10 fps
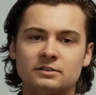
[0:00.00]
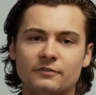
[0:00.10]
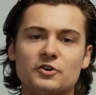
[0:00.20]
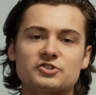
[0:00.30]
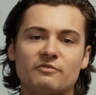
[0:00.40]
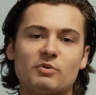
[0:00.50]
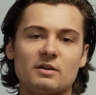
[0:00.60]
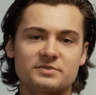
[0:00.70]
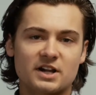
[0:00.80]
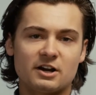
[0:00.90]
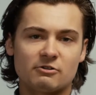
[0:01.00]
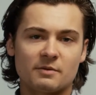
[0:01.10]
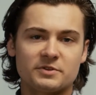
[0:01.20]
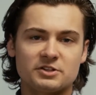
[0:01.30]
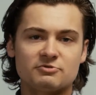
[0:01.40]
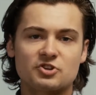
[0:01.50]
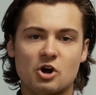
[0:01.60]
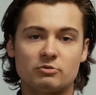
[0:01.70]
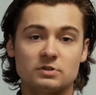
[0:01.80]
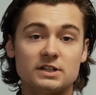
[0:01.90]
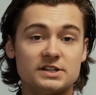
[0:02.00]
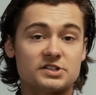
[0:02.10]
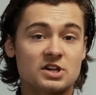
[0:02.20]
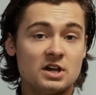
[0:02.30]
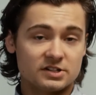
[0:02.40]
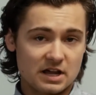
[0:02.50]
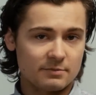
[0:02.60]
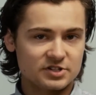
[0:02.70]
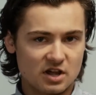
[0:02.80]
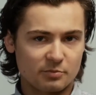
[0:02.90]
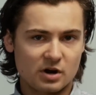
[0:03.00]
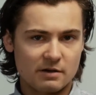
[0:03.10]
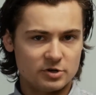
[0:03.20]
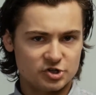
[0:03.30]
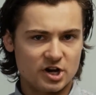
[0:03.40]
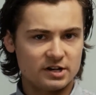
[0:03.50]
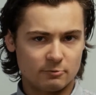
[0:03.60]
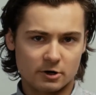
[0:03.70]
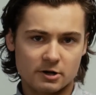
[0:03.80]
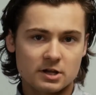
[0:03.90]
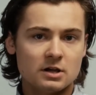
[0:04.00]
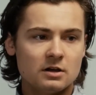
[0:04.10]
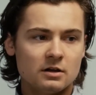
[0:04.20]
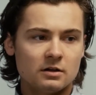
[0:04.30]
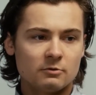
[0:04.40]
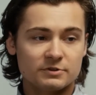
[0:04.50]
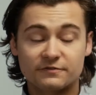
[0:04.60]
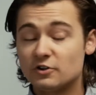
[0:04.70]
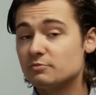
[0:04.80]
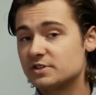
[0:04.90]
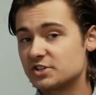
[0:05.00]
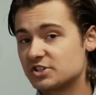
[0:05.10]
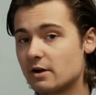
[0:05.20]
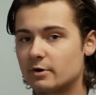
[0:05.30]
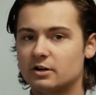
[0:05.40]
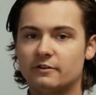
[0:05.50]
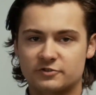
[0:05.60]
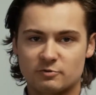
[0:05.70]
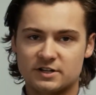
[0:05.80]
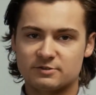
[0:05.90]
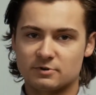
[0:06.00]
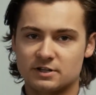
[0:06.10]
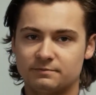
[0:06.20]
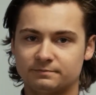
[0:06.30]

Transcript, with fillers: The version of Problems Higher Up that you saw released to Amazon Prime in January was filmed in the summer of 2020.